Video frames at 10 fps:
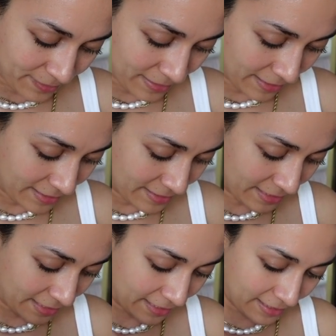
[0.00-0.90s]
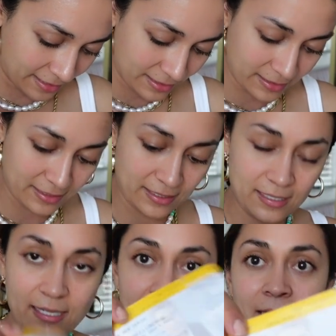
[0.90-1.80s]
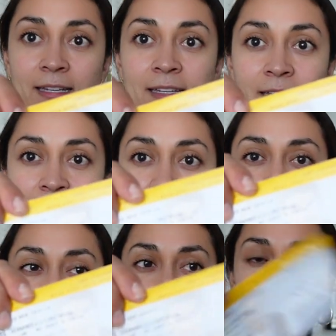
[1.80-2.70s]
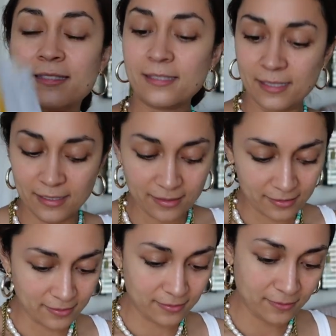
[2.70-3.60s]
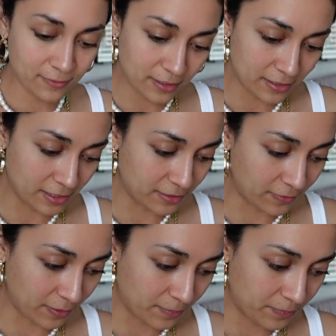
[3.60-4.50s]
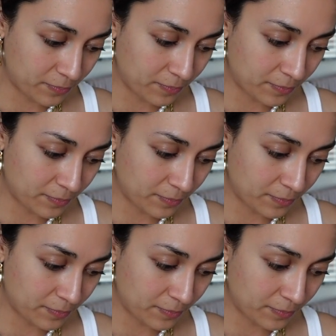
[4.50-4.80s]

plane tickets. Still, what is this from?